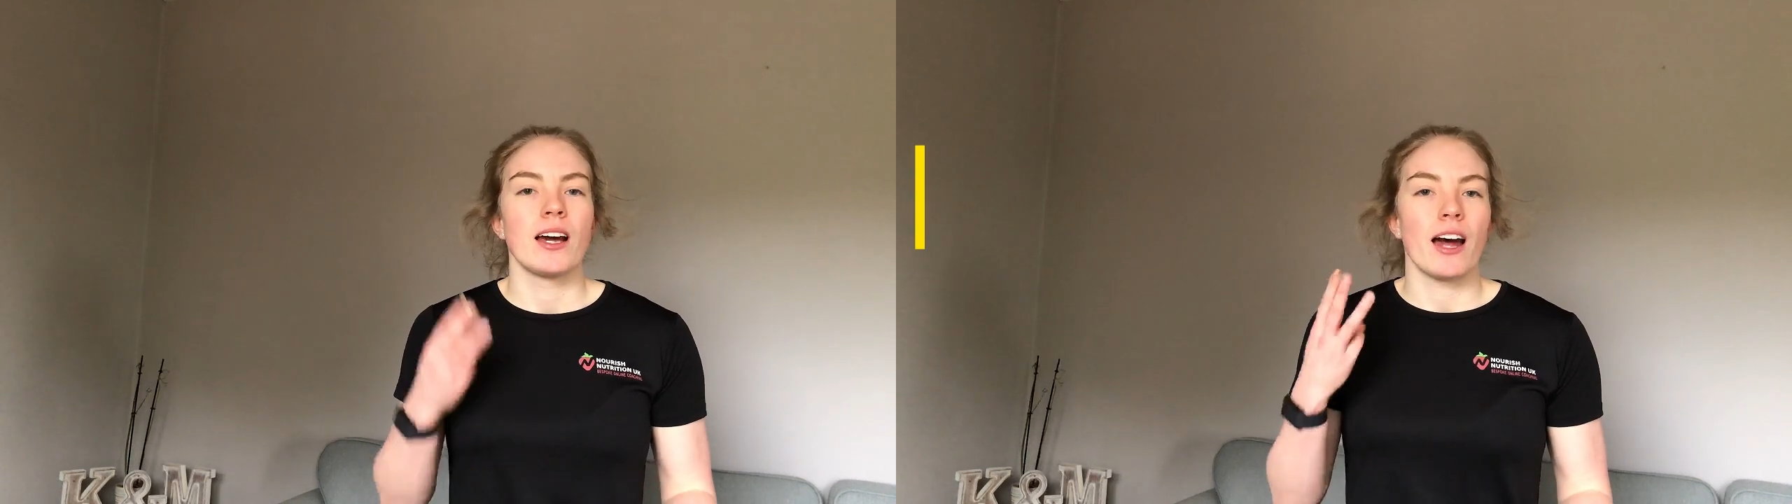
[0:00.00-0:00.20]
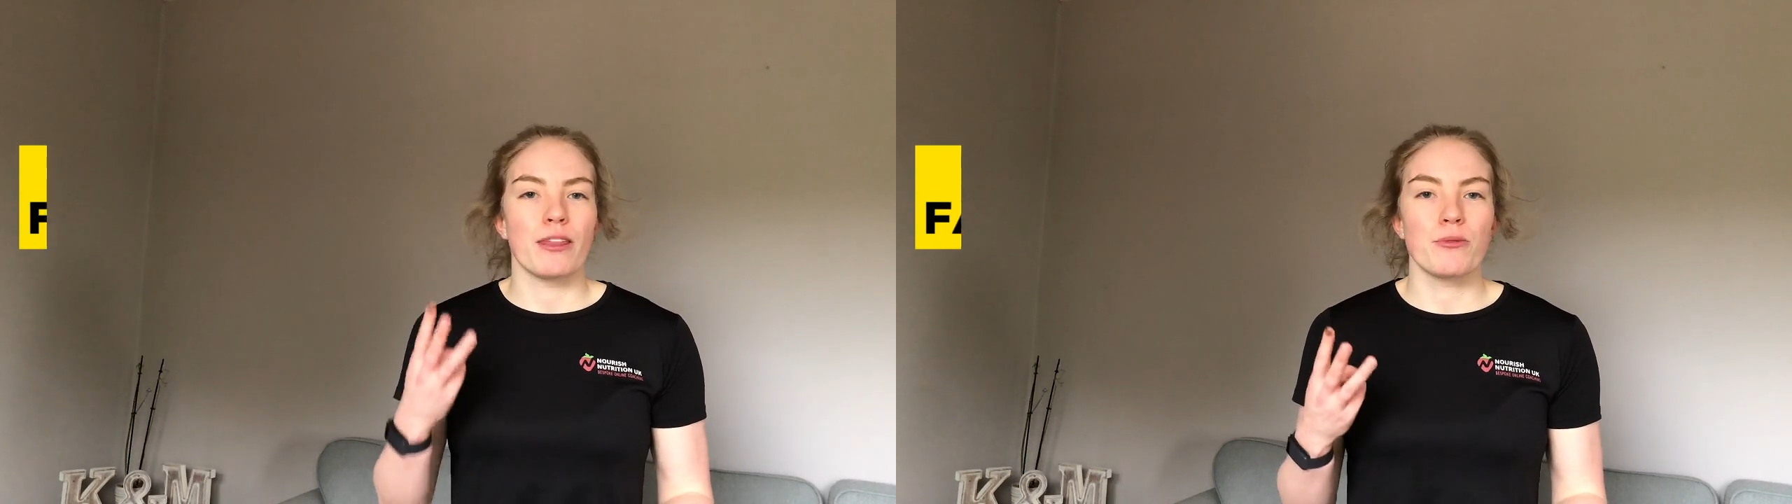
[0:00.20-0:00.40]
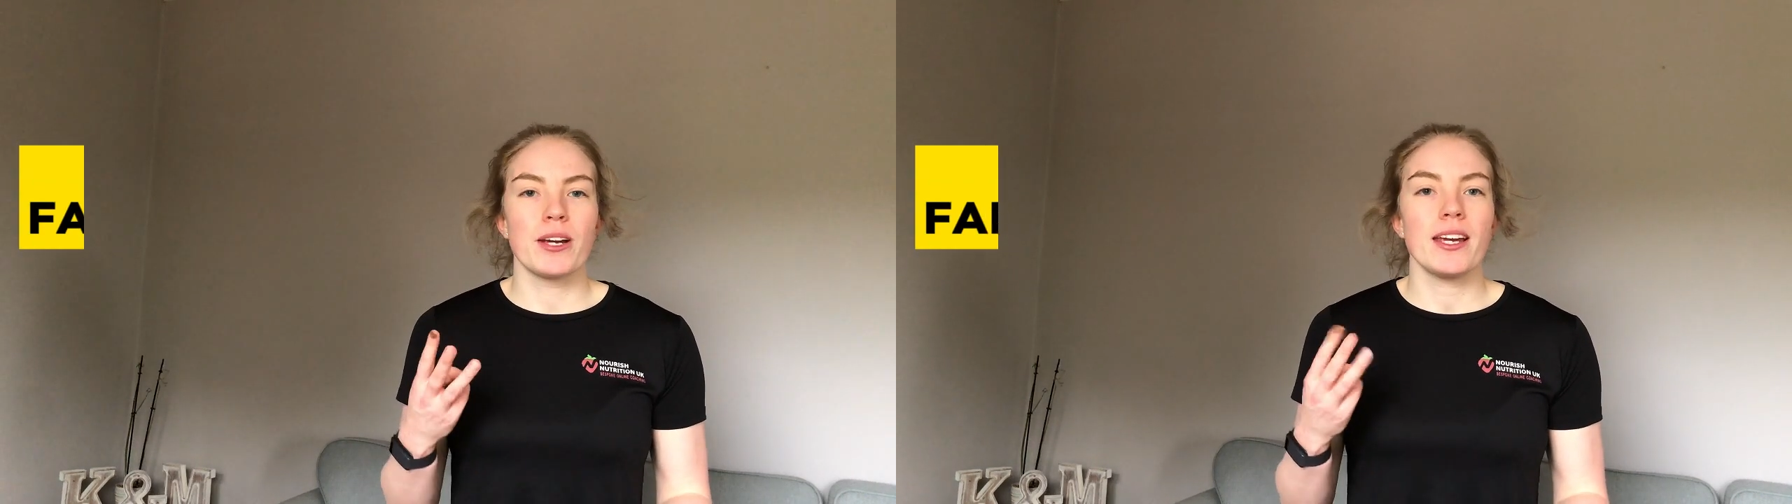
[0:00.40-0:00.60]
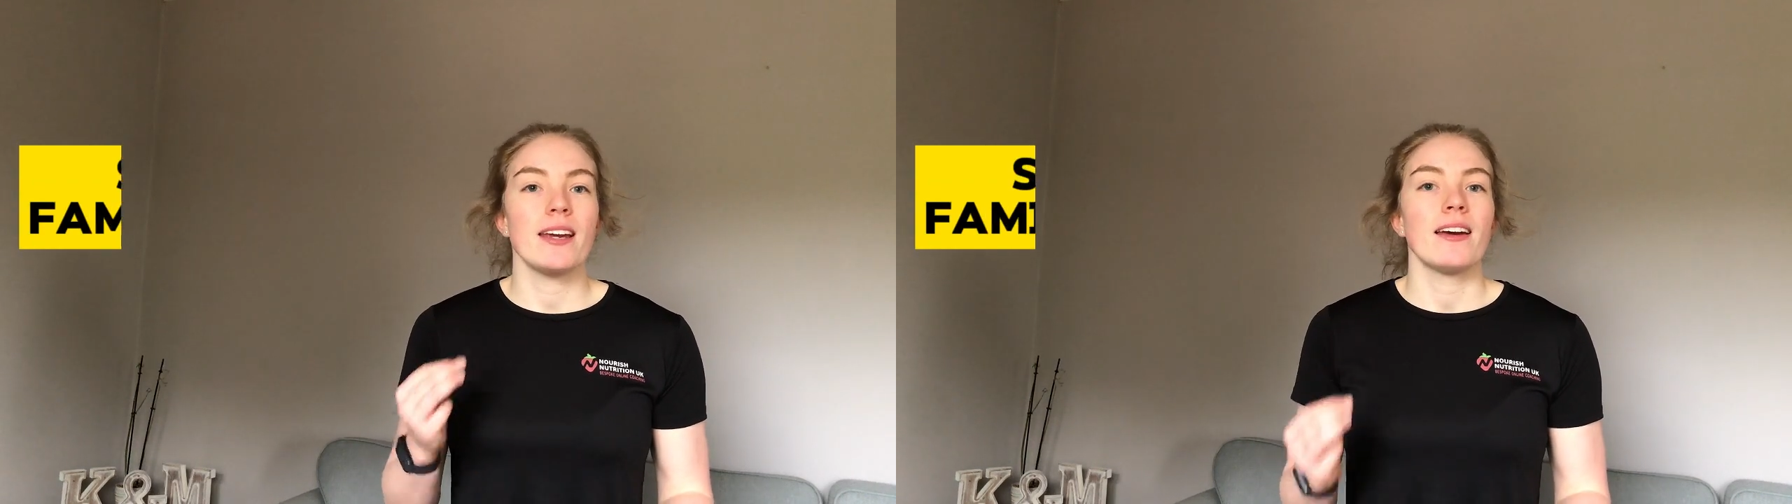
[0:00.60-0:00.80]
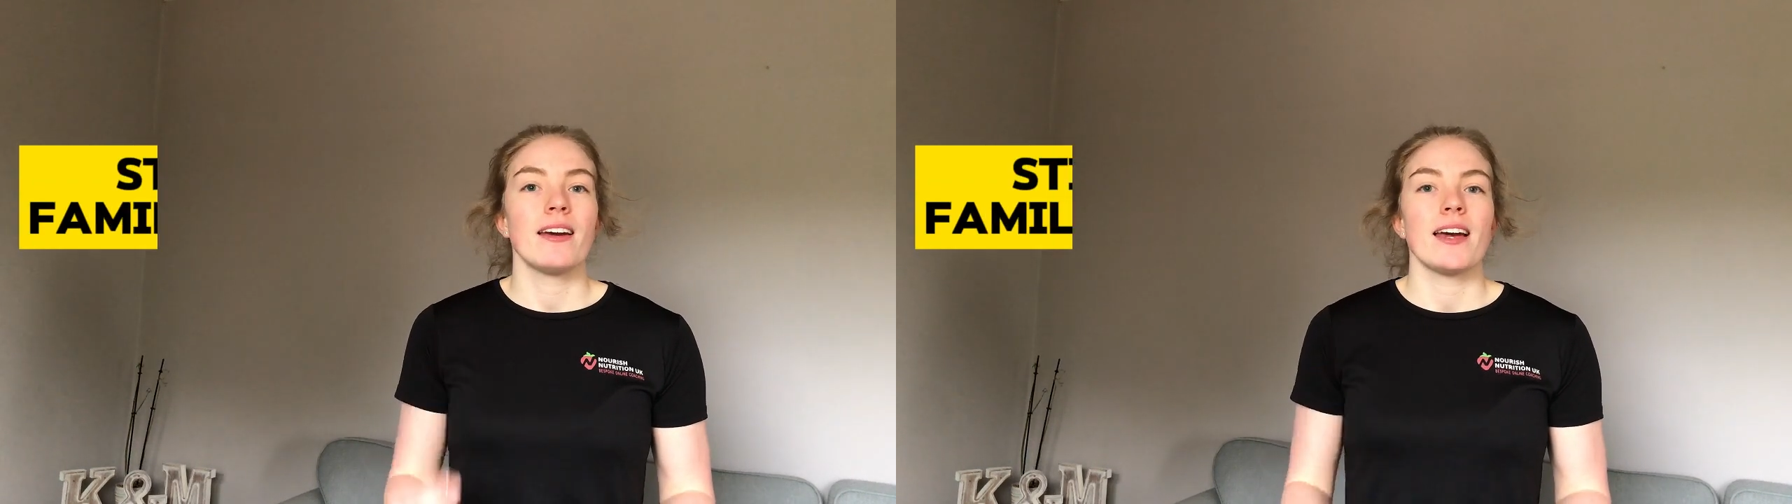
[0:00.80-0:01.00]
And three
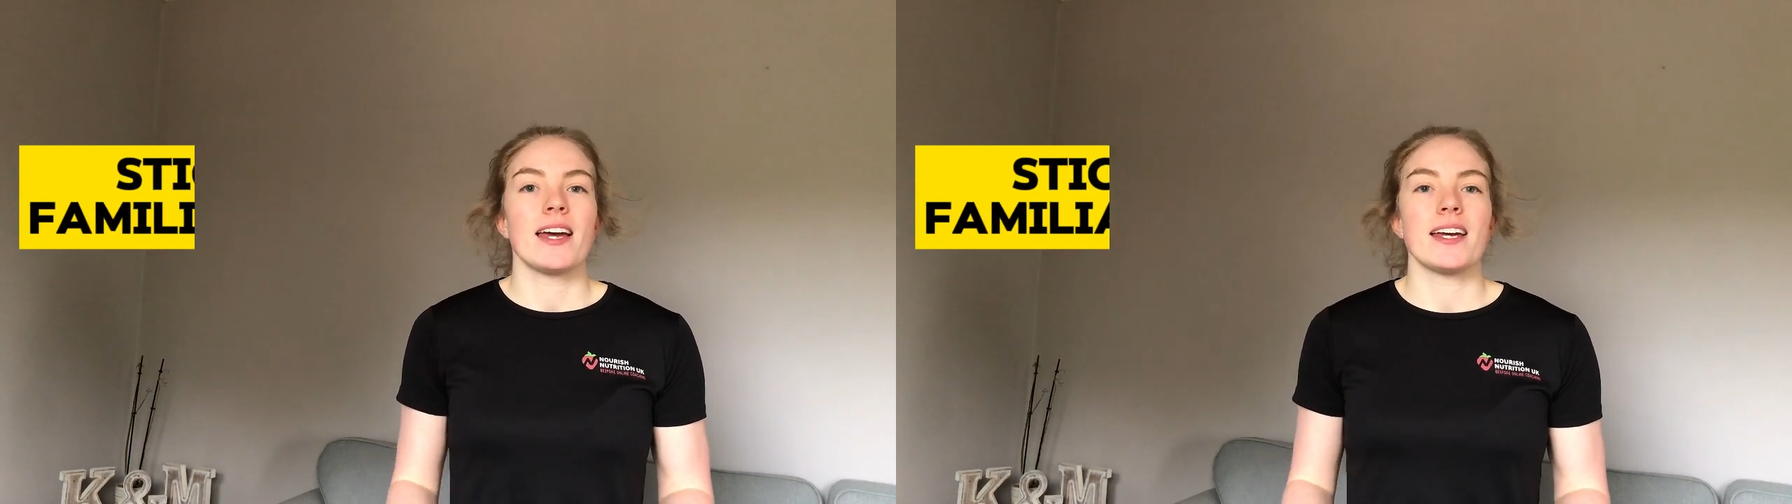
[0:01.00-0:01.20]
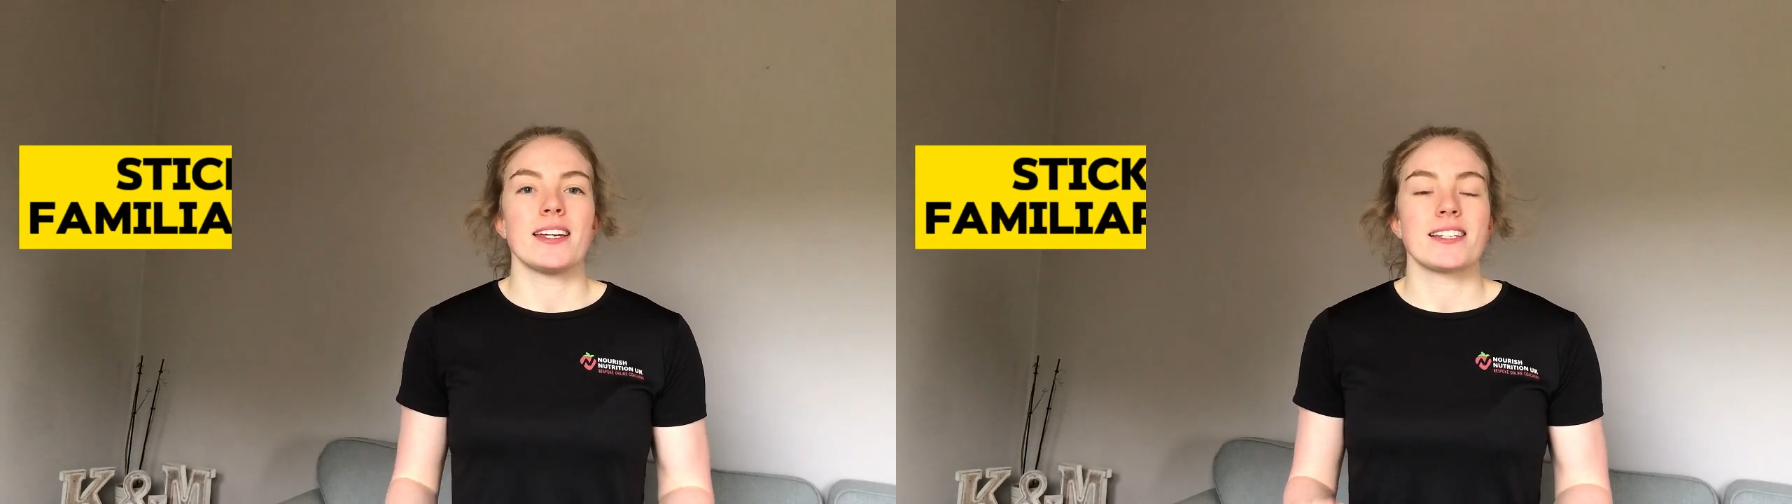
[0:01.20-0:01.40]
is